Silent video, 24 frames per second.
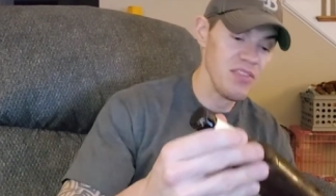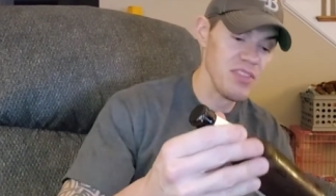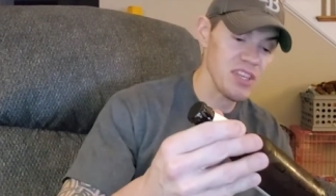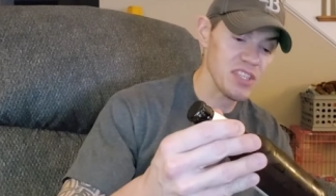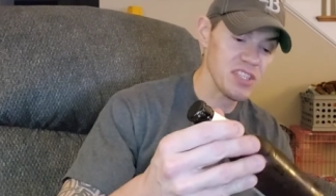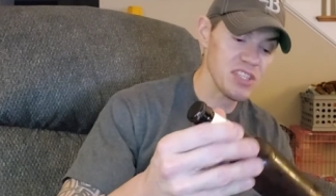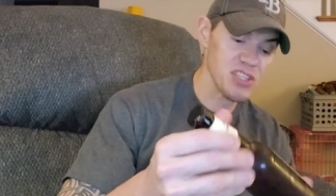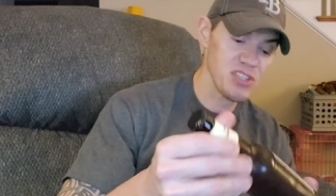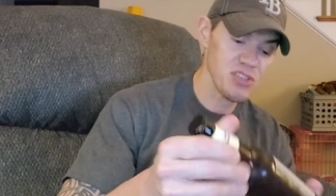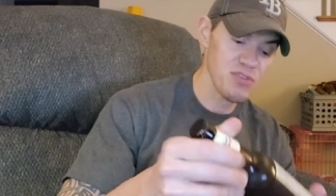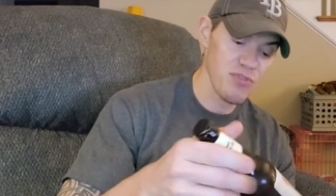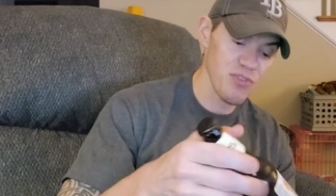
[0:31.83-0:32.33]

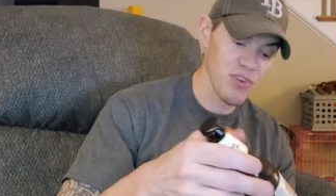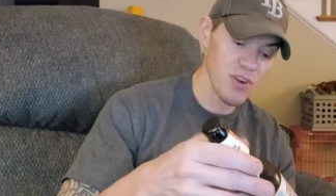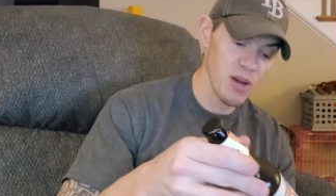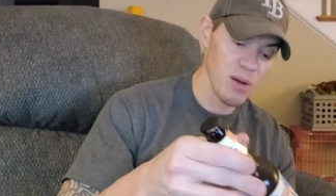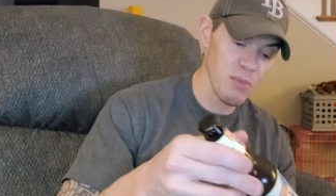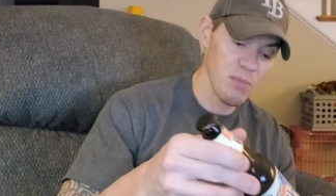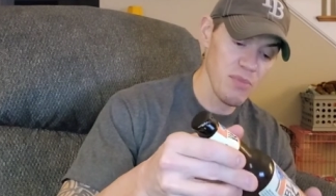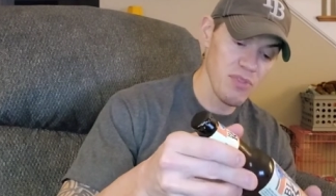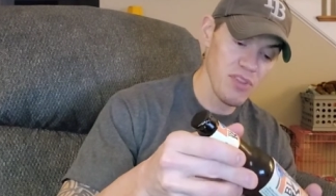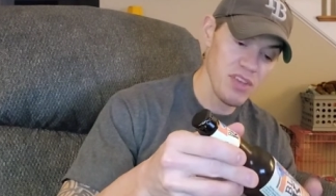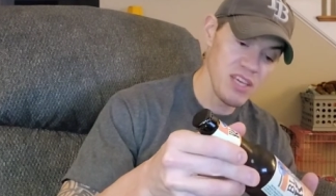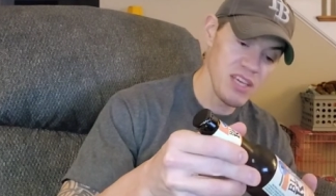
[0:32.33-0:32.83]
This is
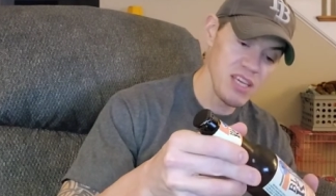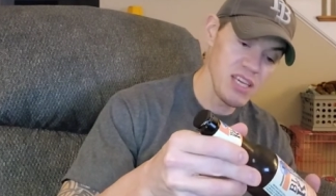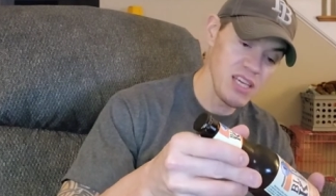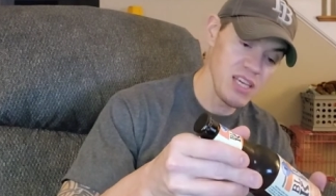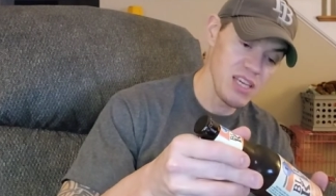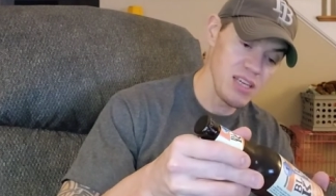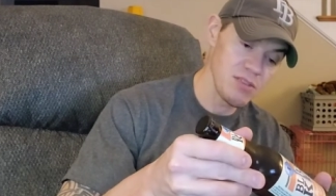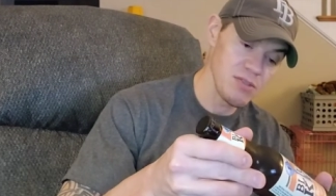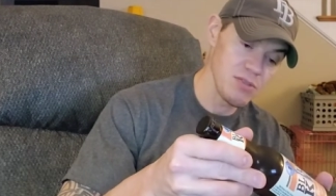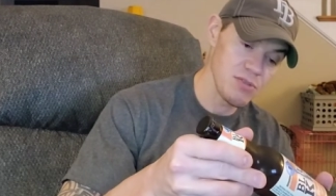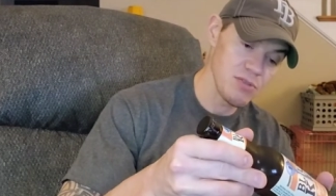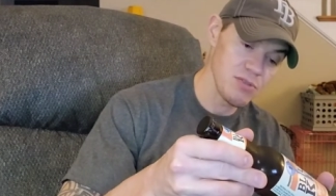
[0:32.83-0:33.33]
from
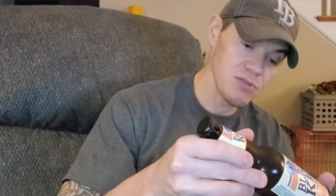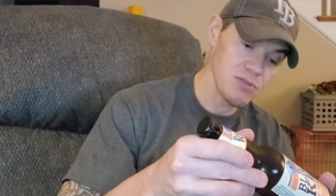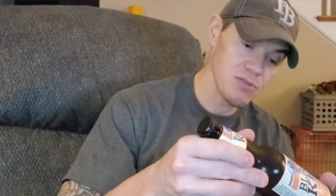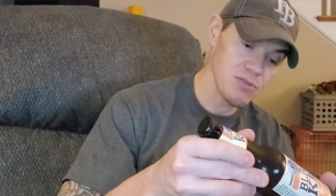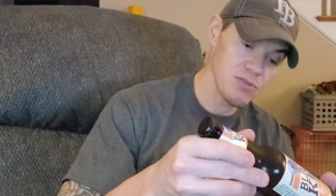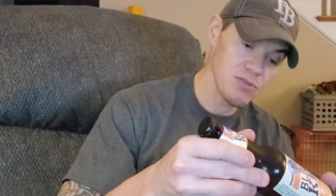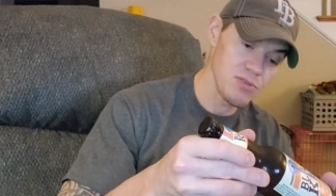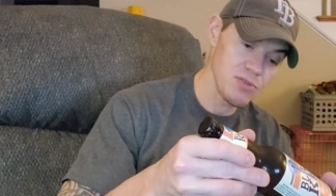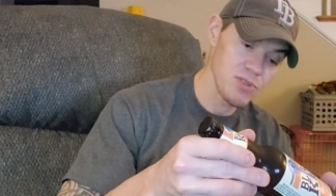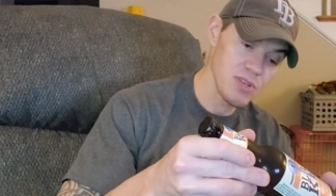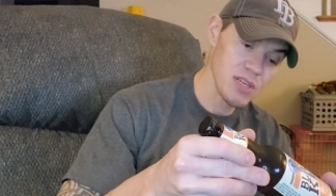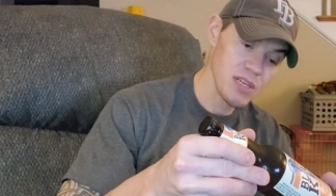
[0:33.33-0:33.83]
the
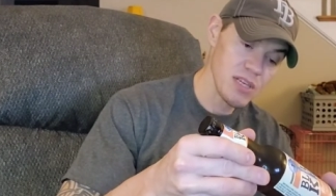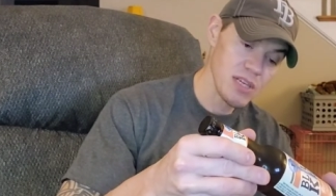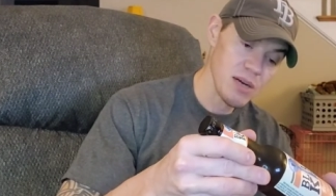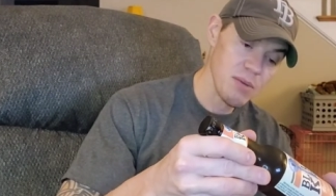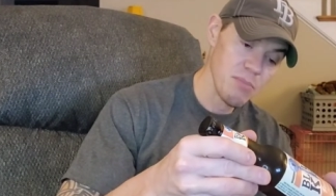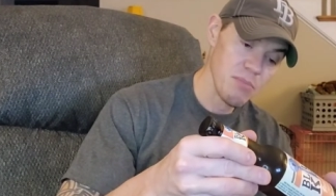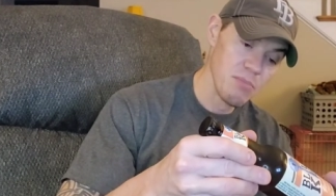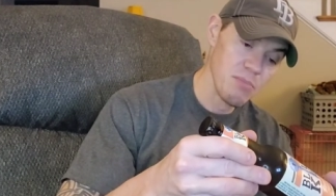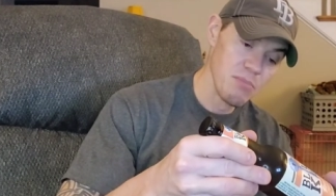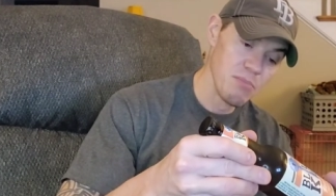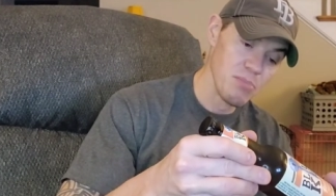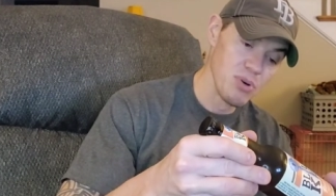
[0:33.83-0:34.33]

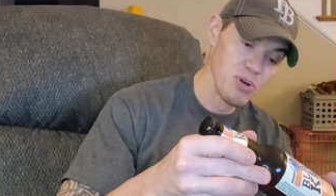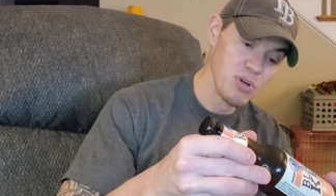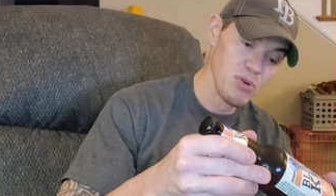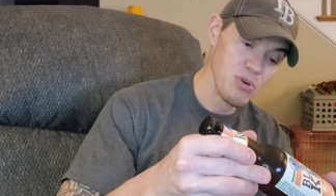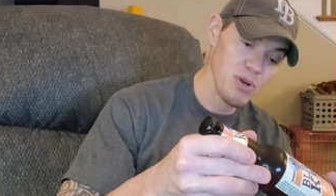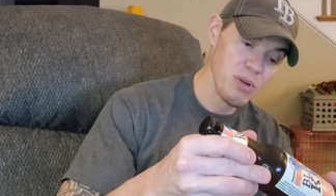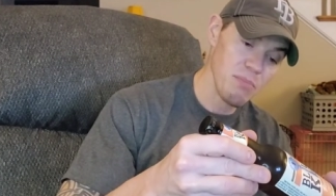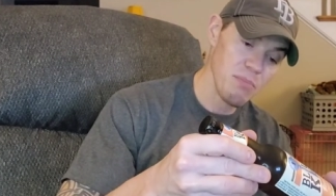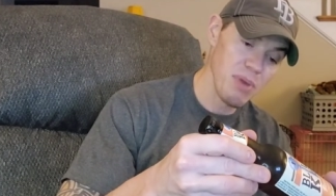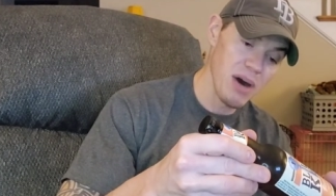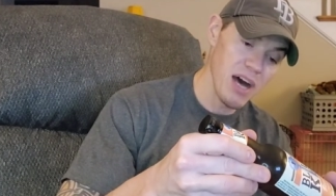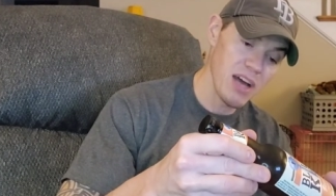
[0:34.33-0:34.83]

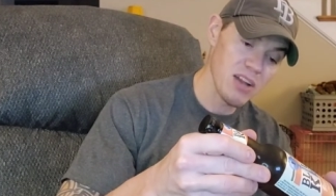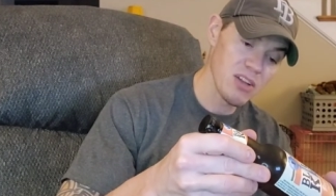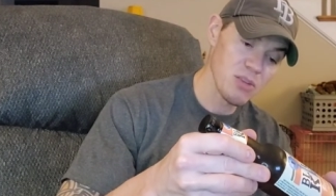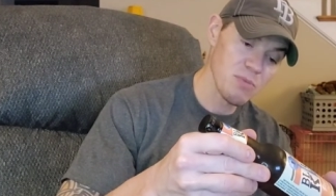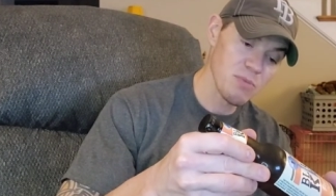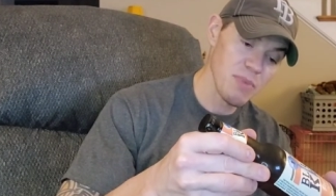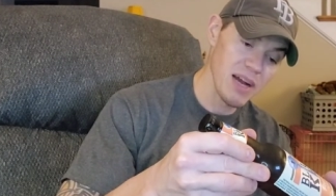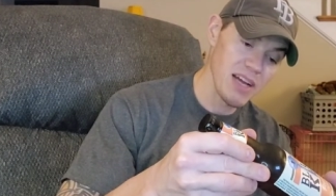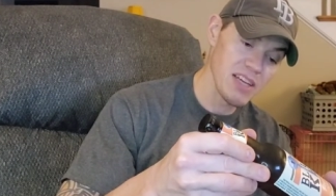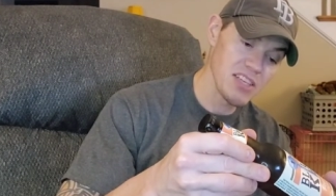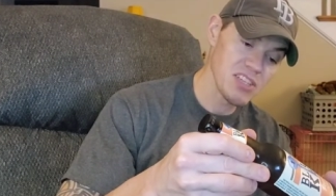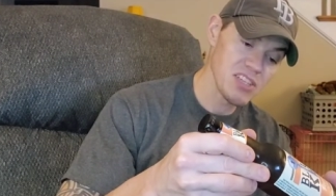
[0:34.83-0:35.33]
Brewed and
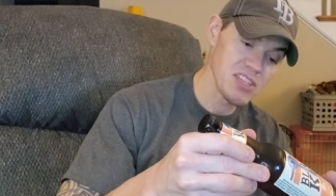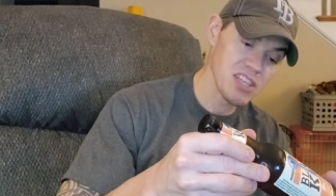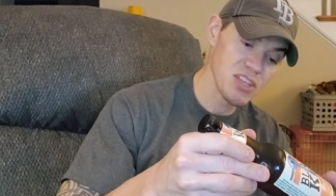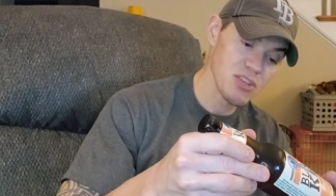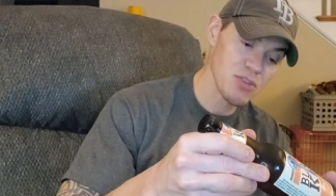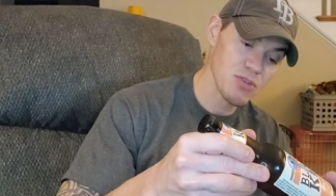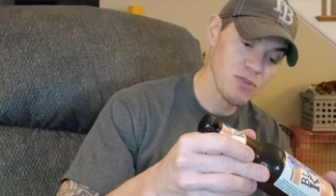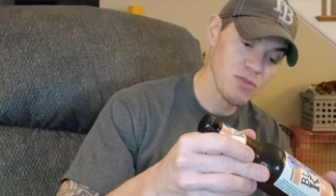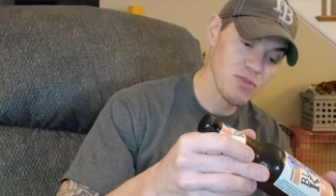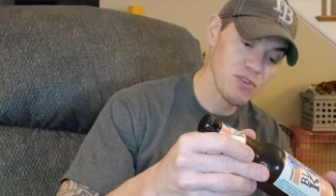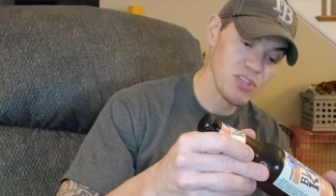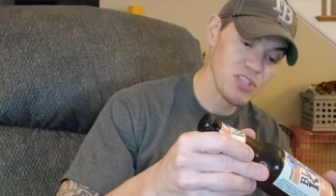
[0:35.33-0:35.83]
Bottled by
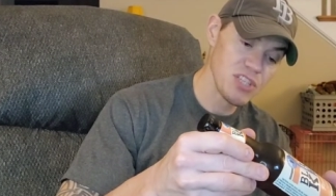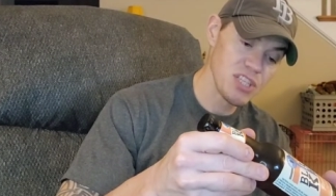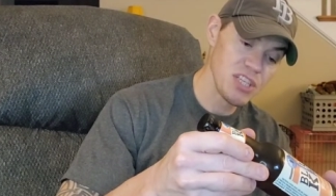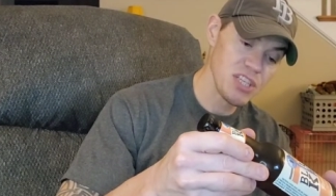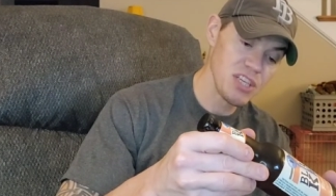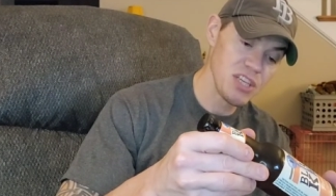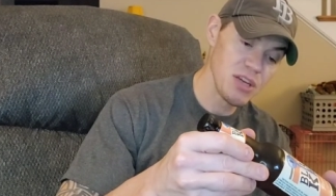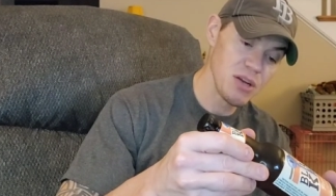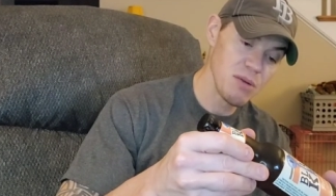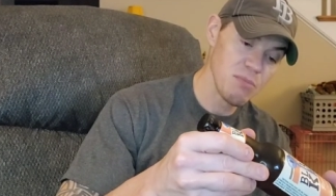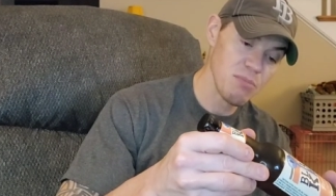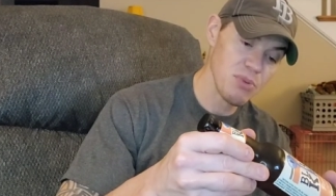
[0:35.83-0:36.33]
Central
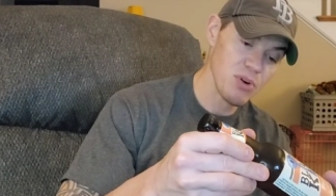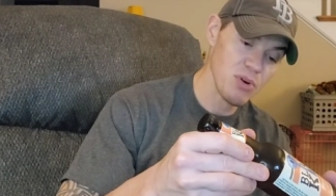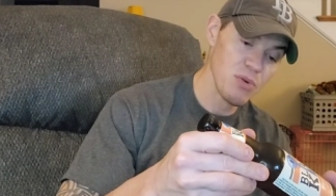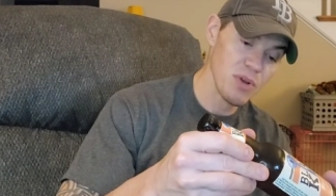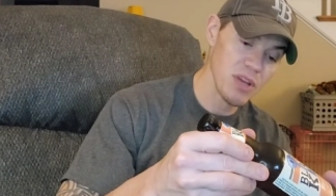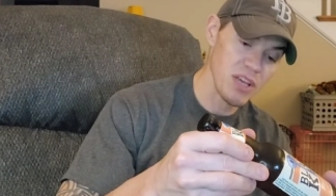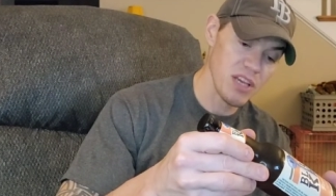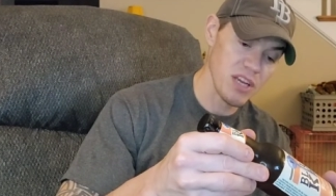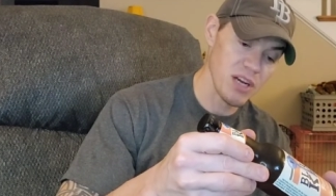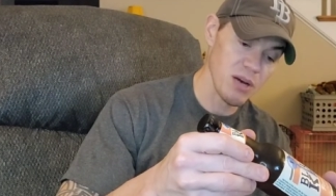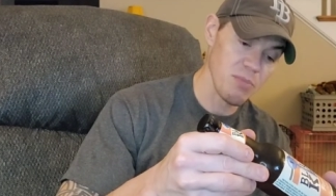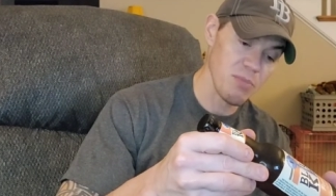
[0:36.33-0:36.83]
Virginia
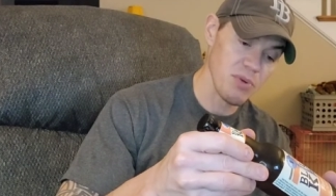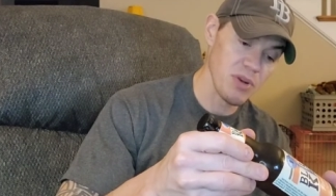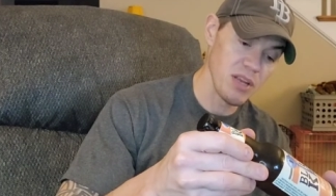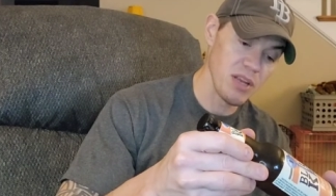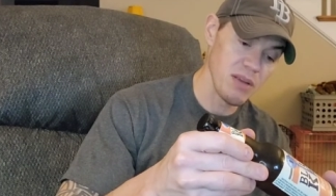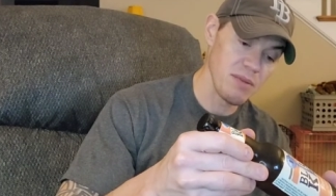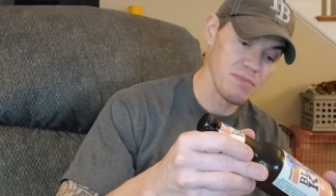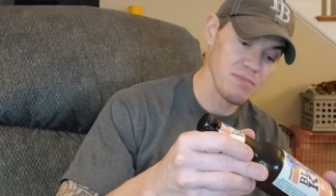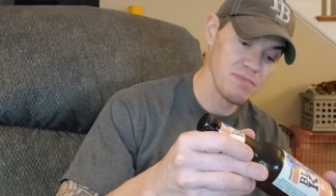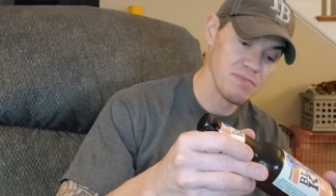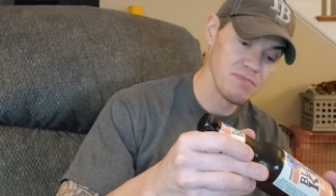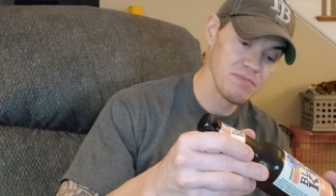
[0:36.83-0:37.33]
Brewing
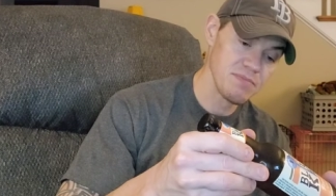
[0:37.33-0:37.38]
Company